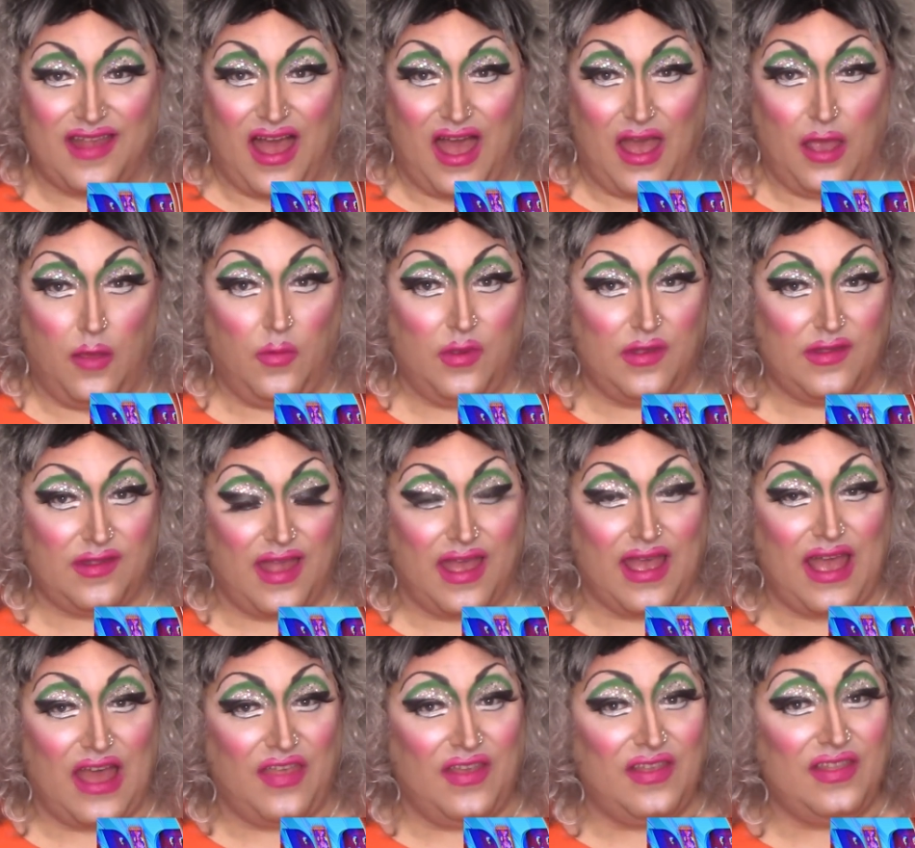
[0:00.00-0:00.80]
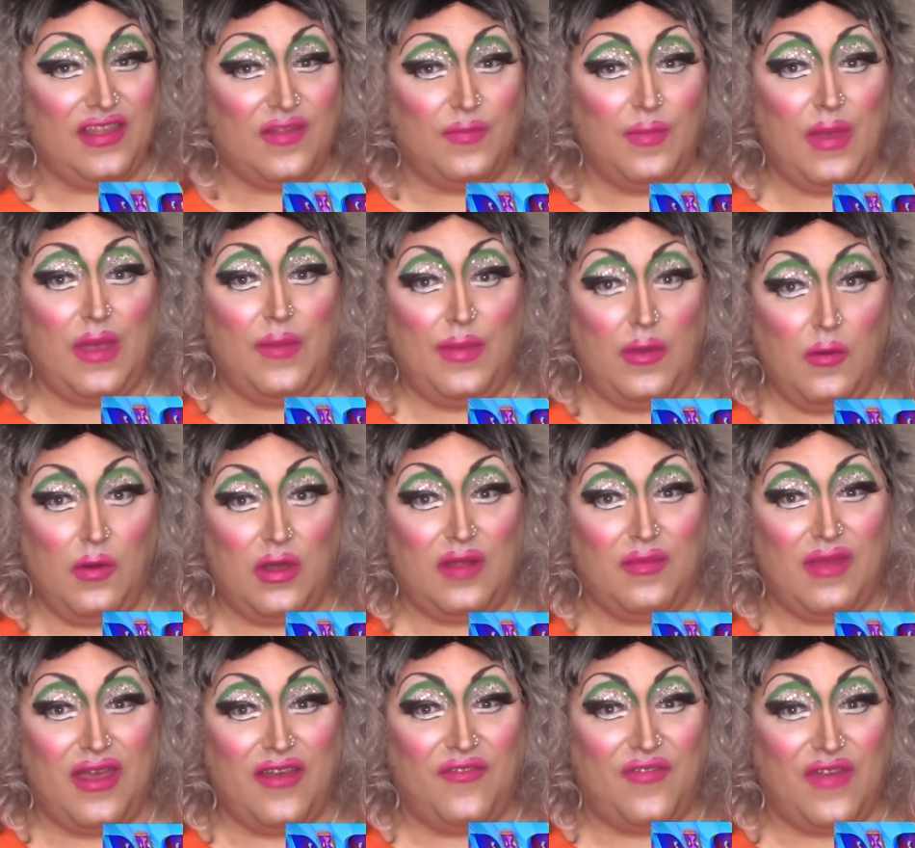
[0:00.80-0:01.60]
I think this may be one
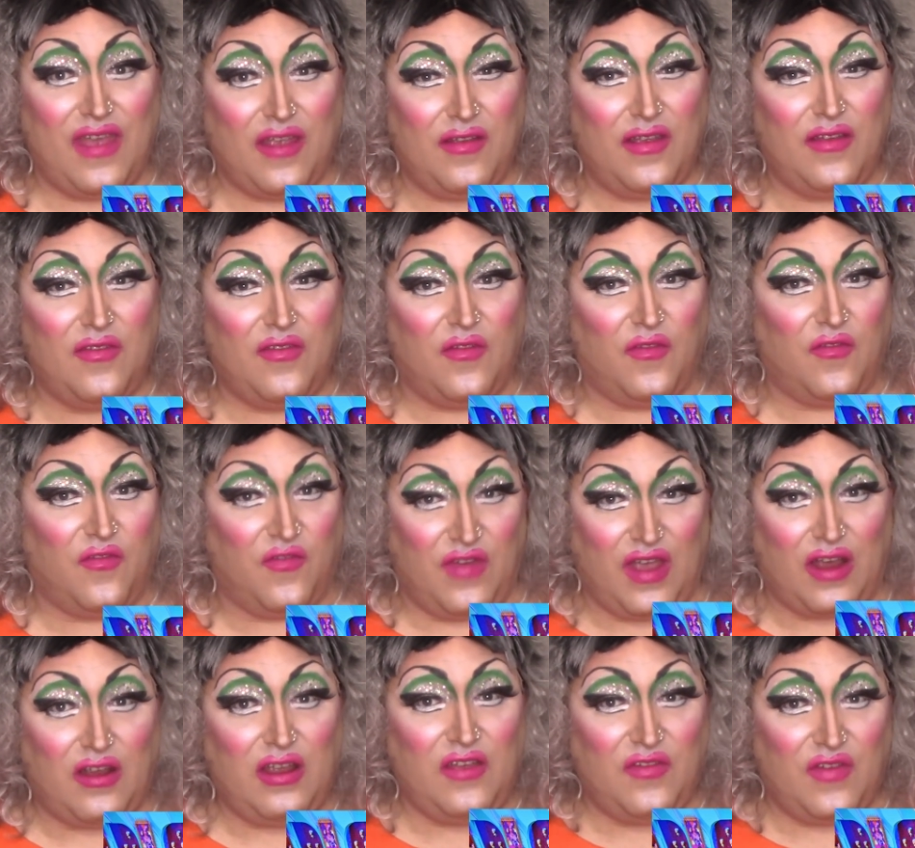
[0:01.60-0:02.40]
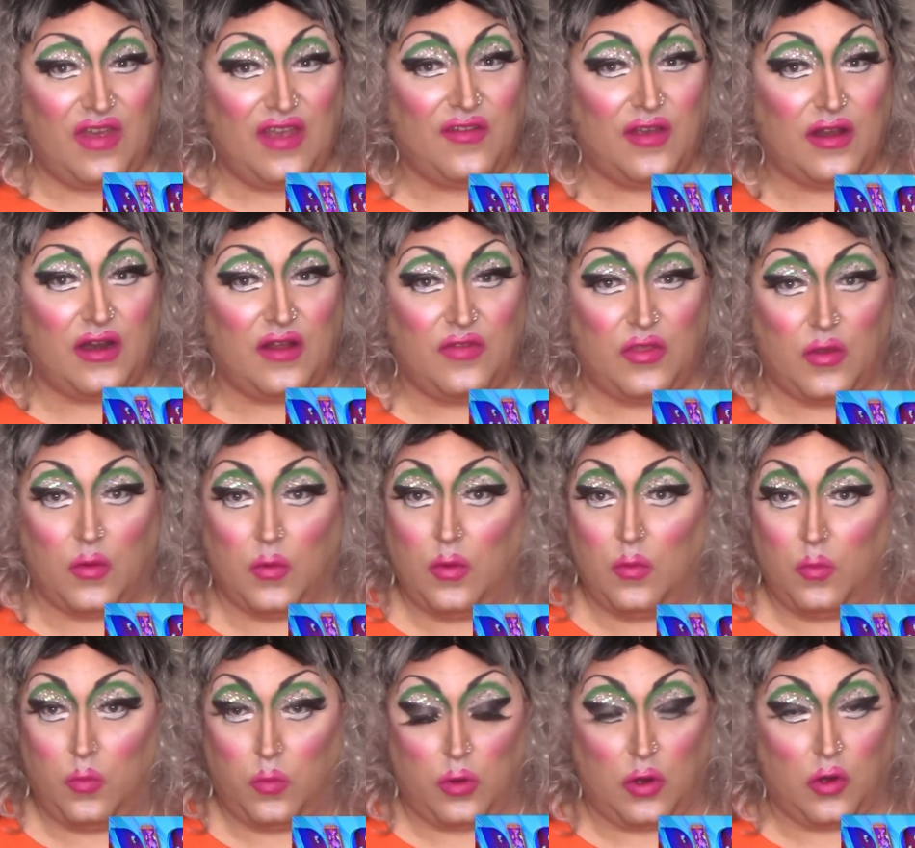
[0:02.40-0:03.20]
of my very favorite of the
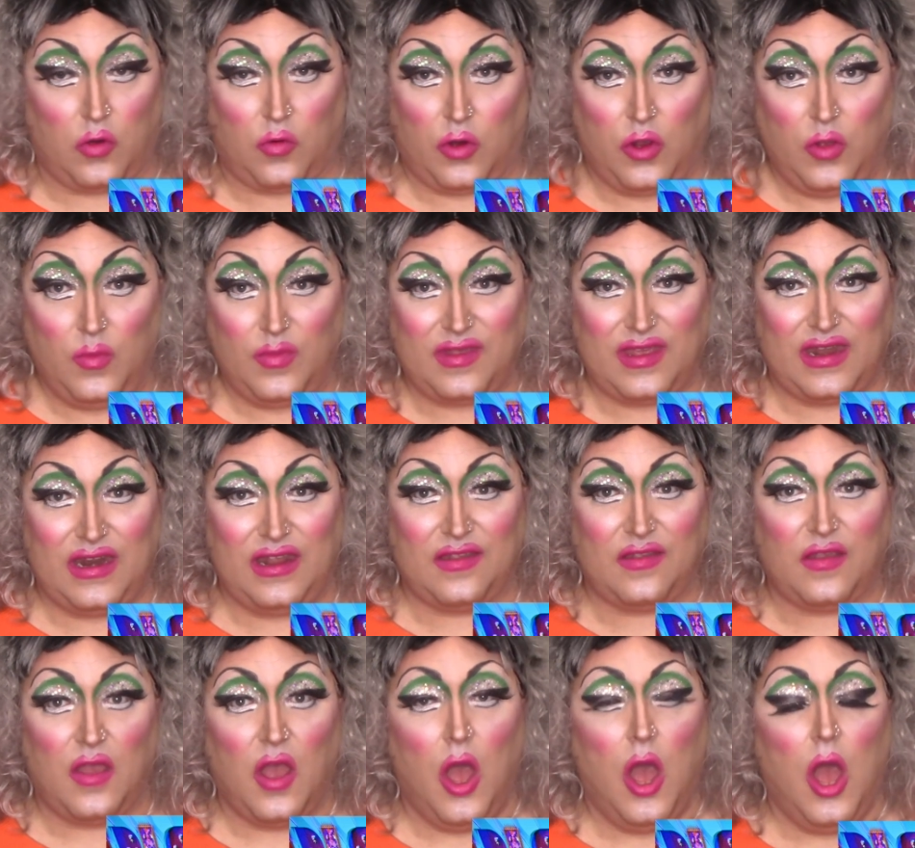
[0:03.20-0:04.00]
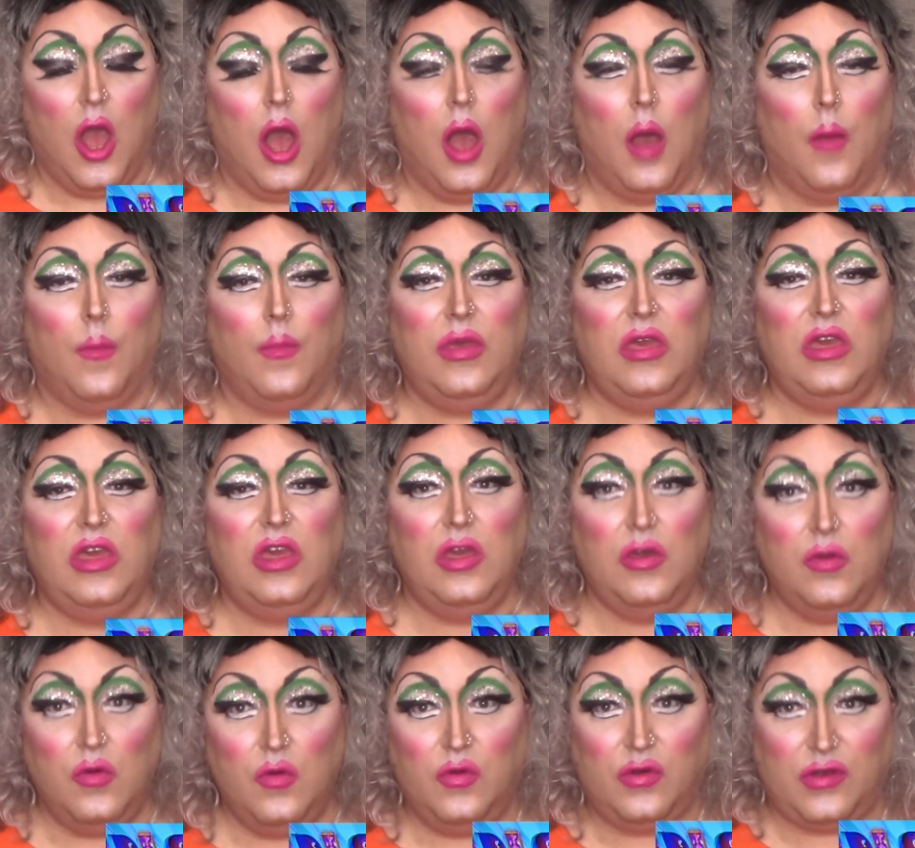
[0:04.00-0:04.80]
workrooms. It is
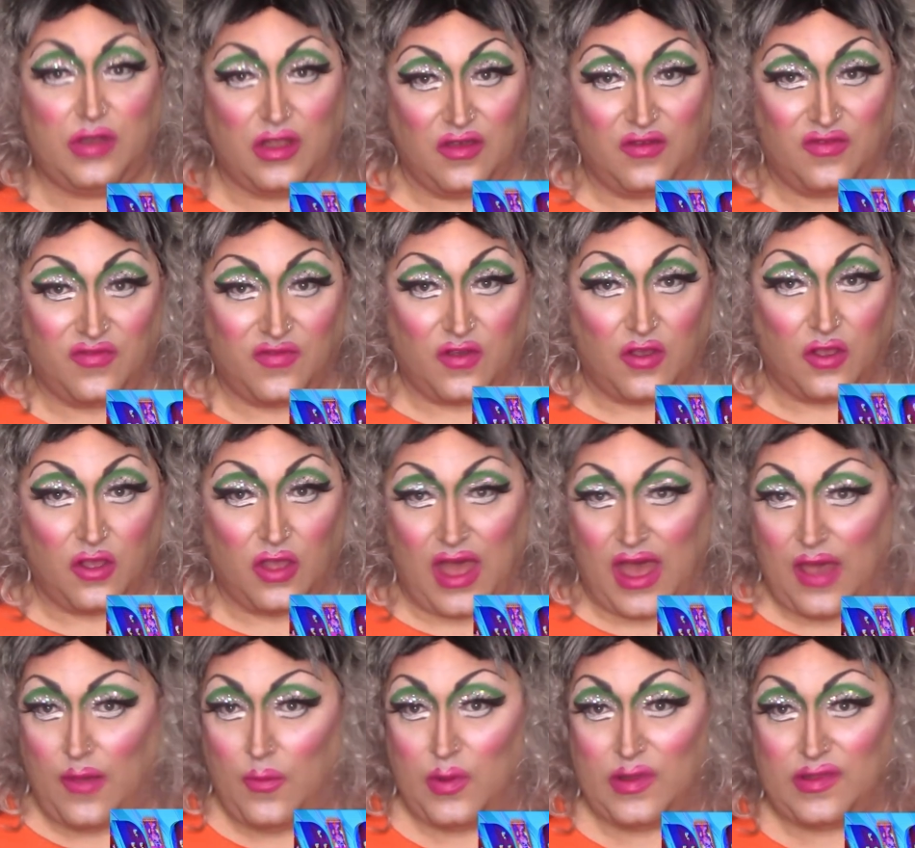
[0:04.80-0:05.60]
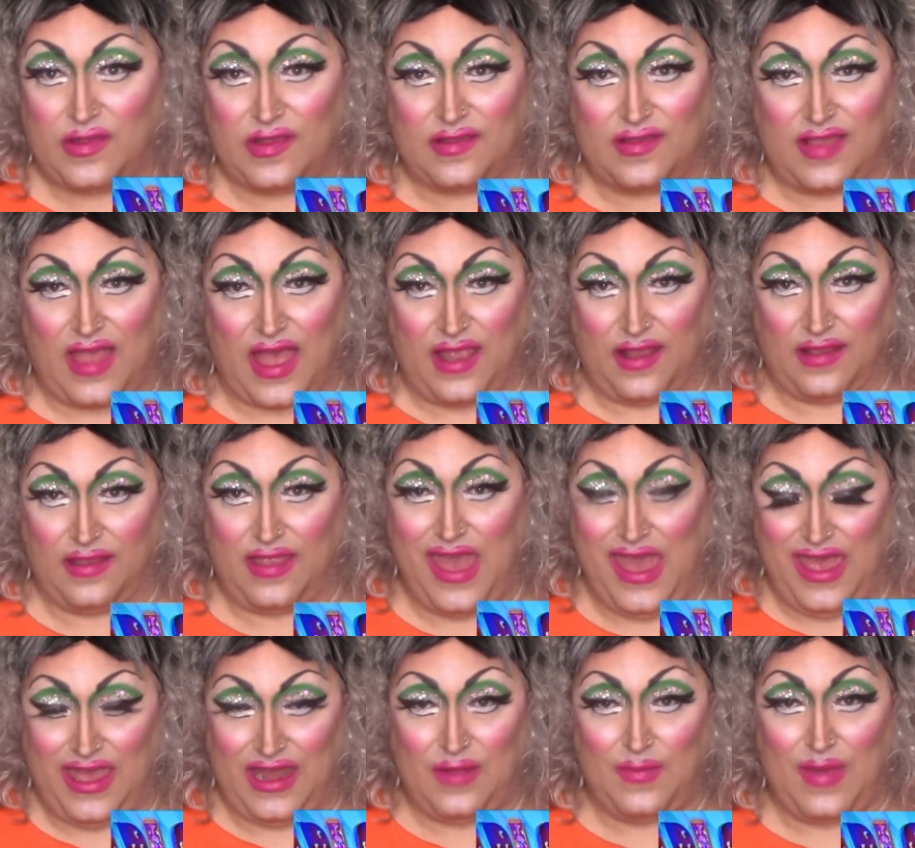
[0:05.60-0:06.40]
beautiful. I was just like
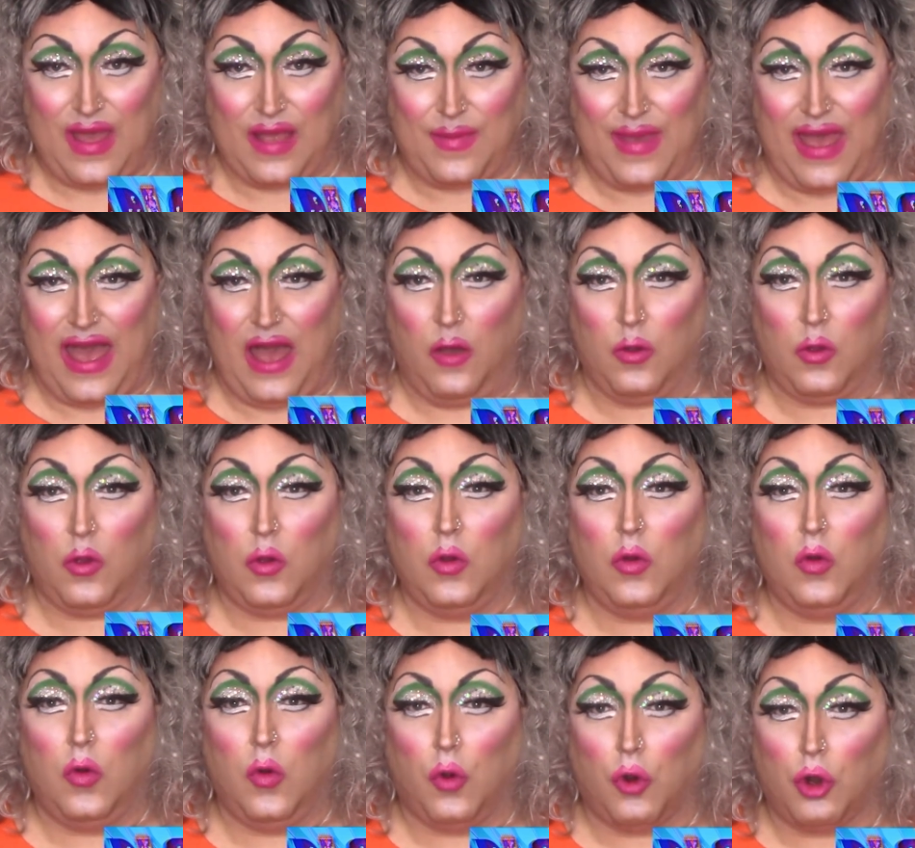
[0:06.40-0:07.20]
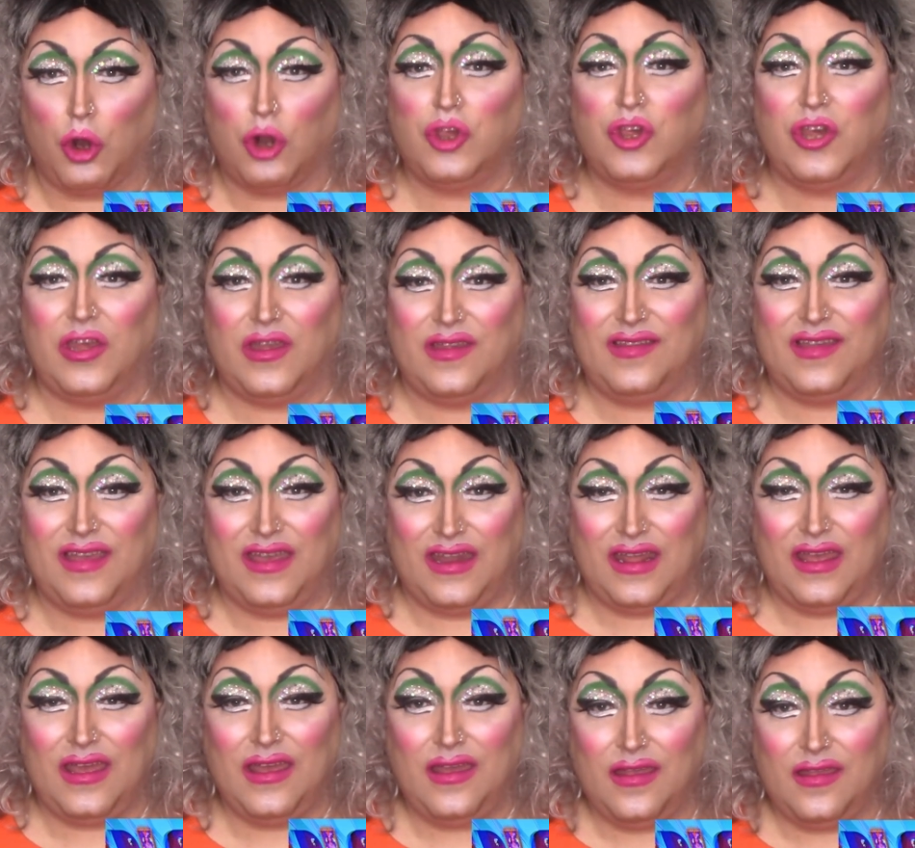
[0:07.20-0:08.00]
taken aback by how gorgeous
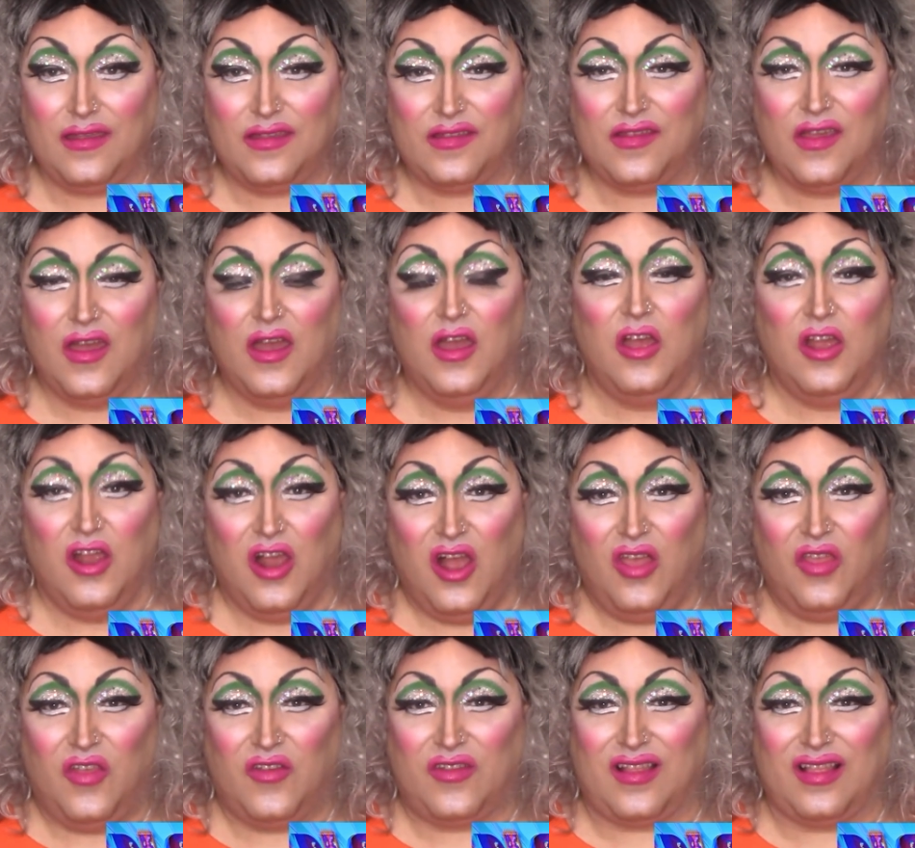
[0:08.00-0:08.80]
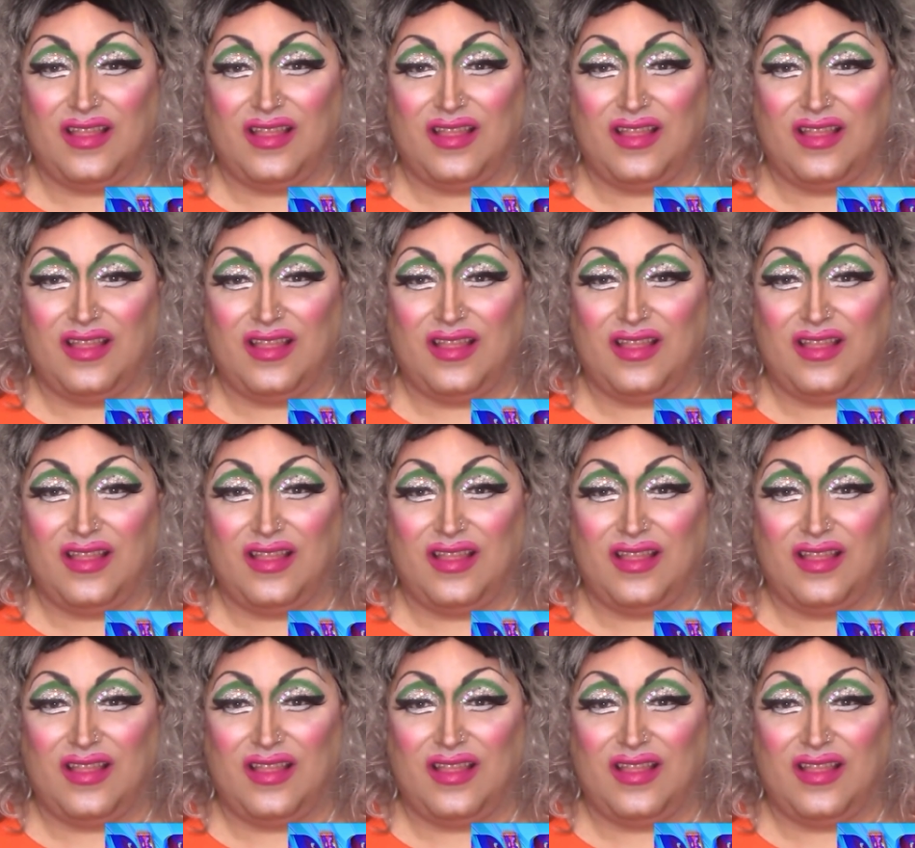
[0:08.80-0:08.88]
it is. There's a